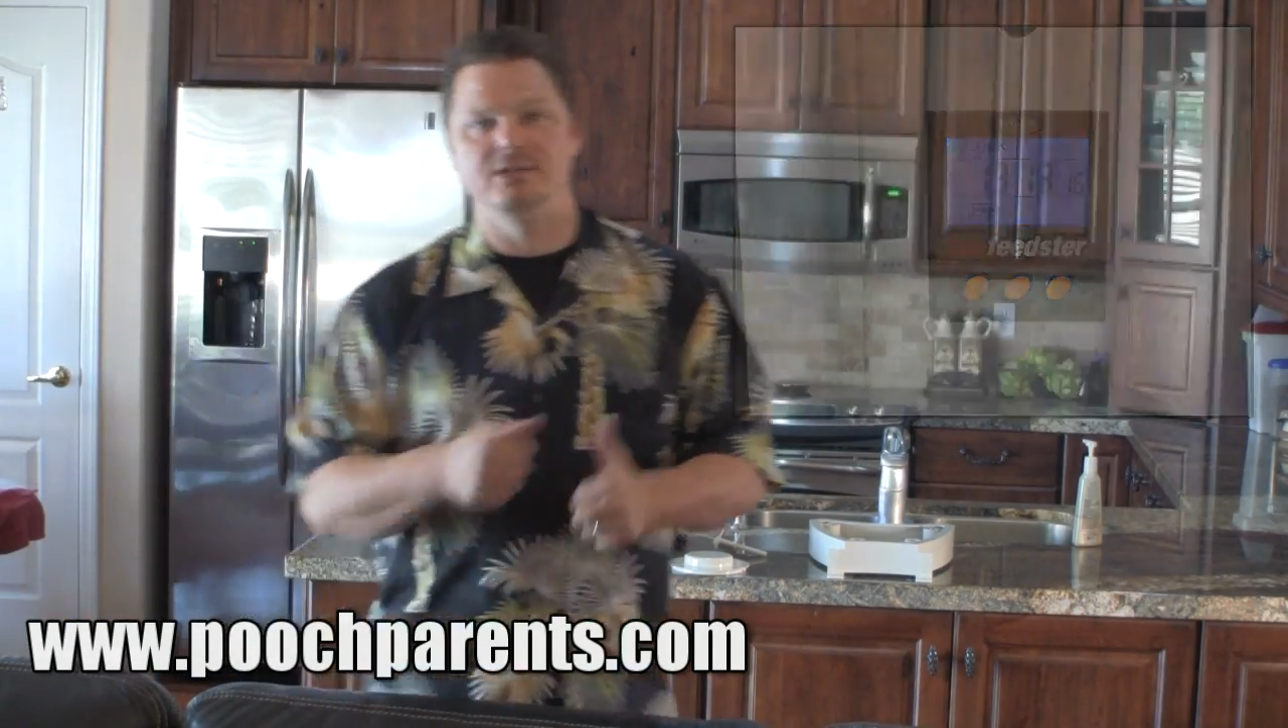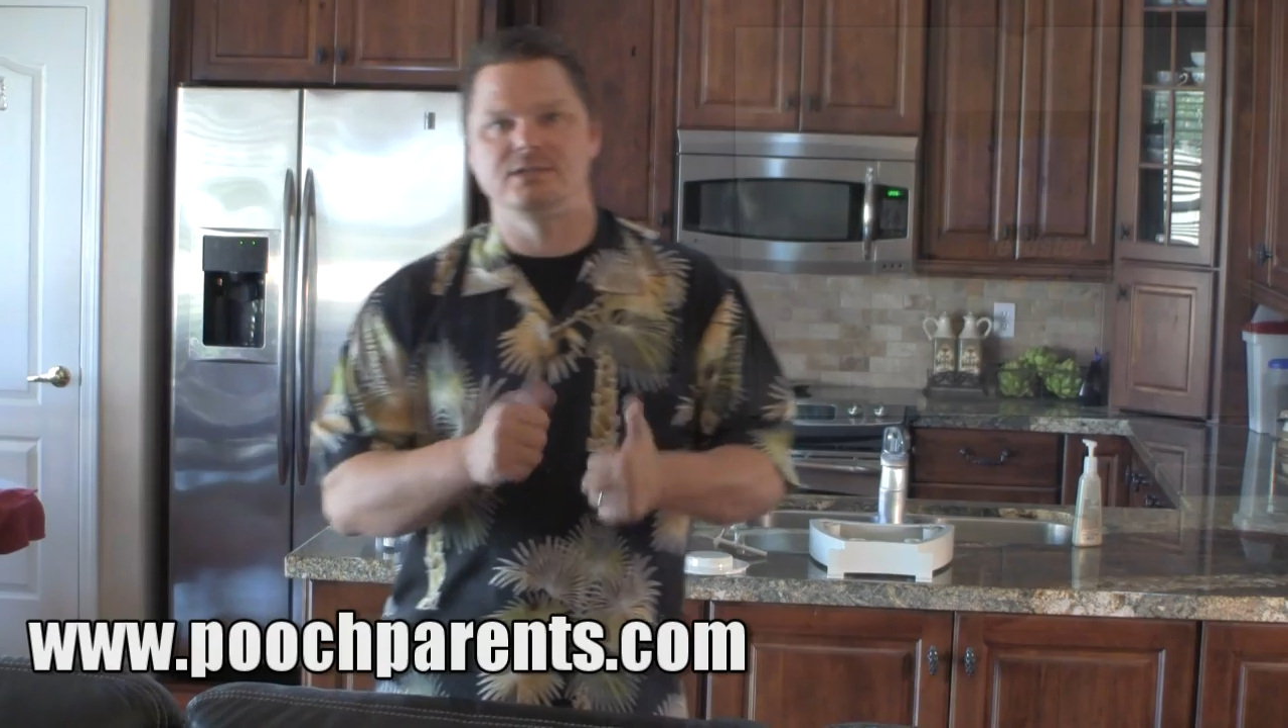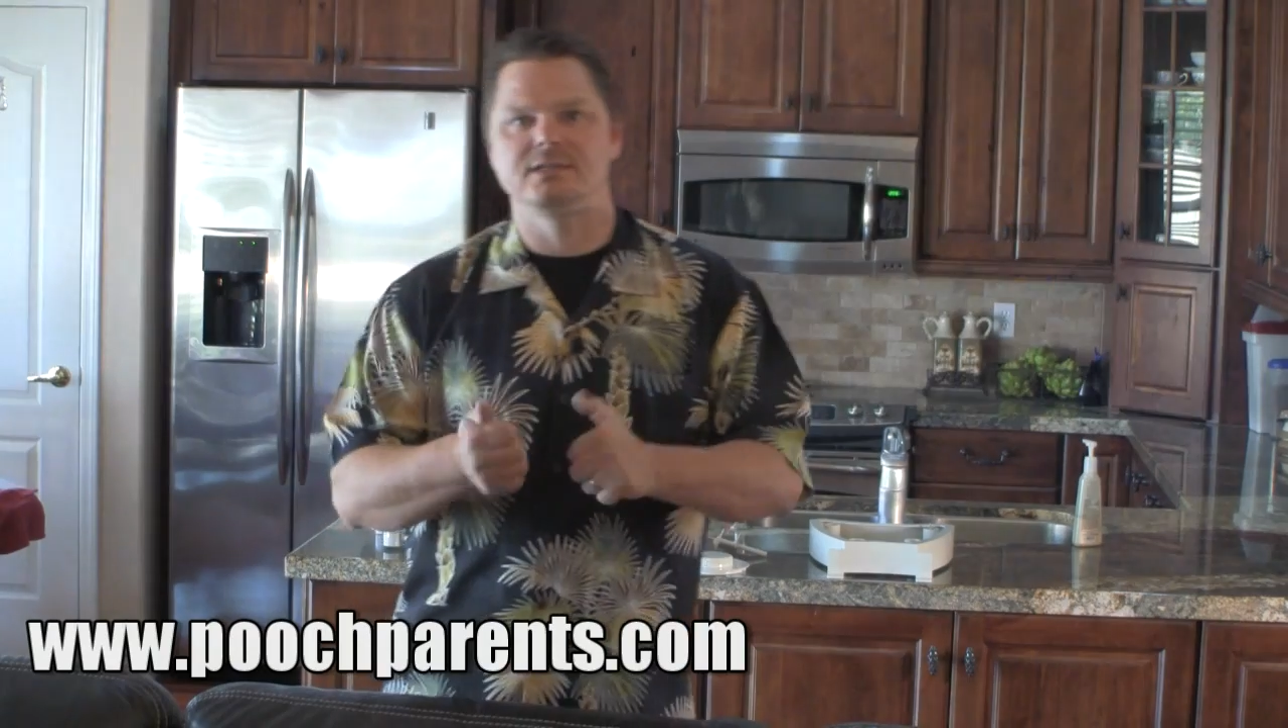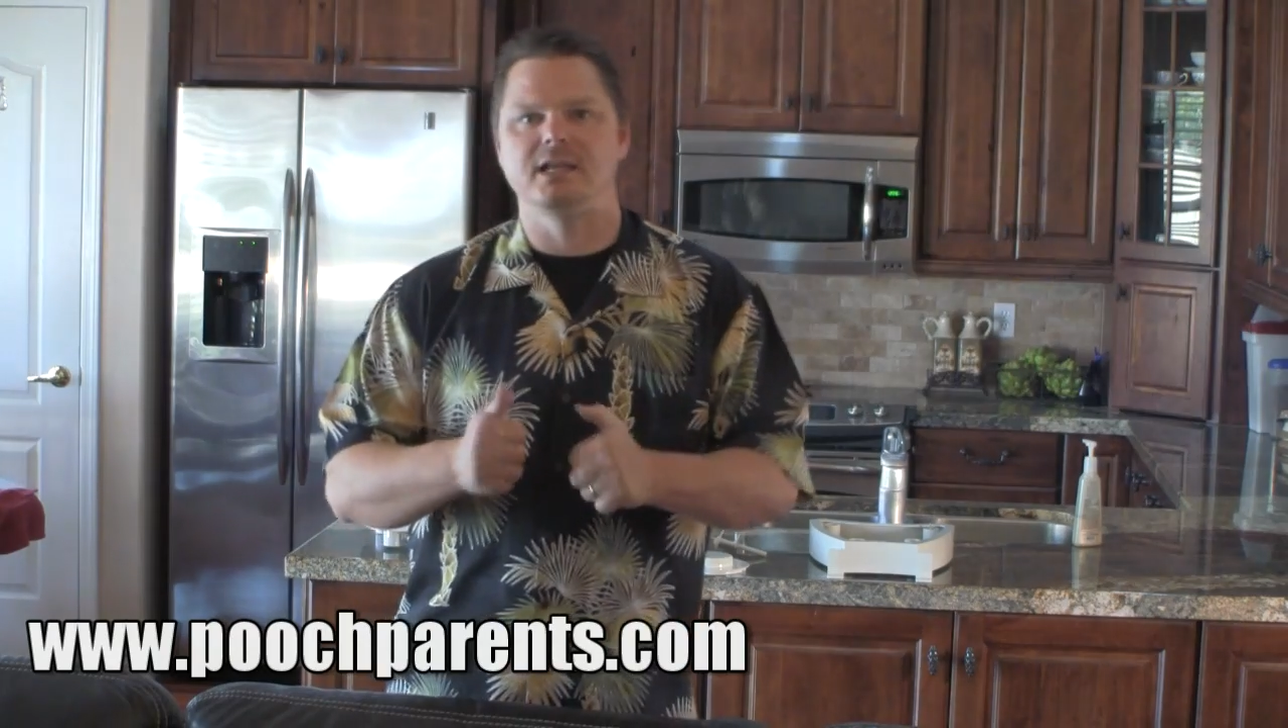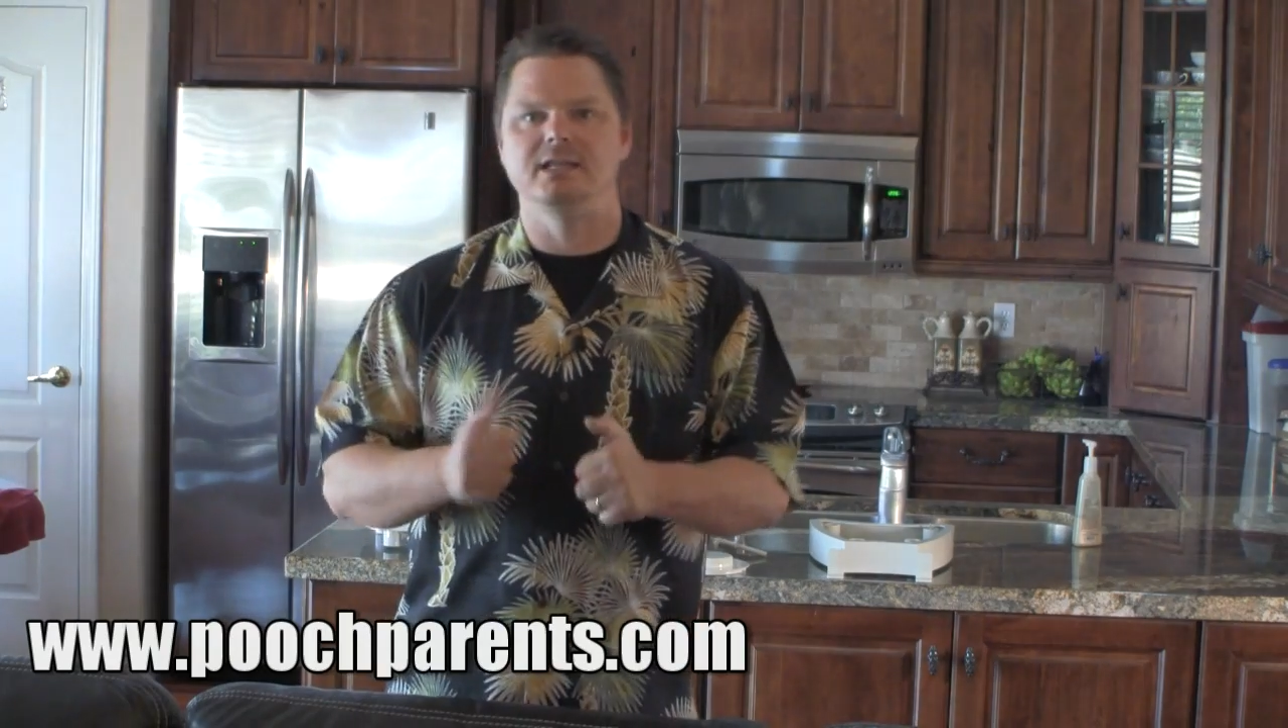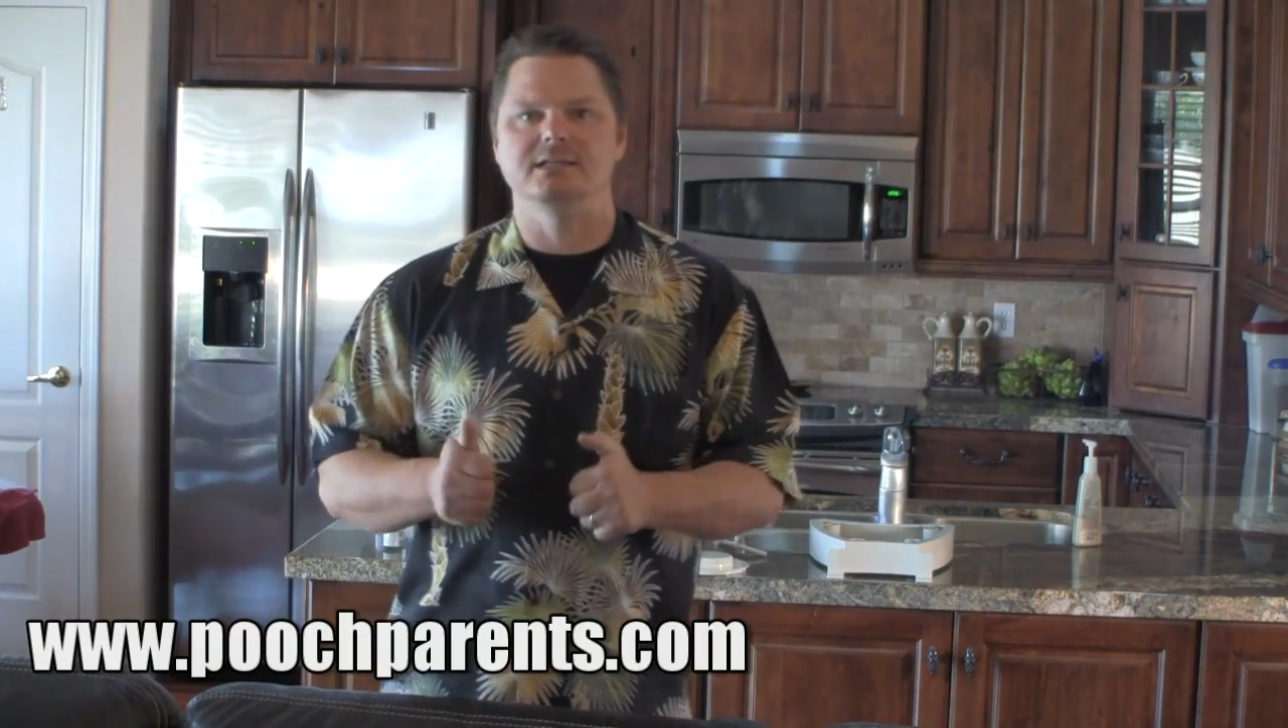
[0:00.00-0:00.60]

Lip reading: just setting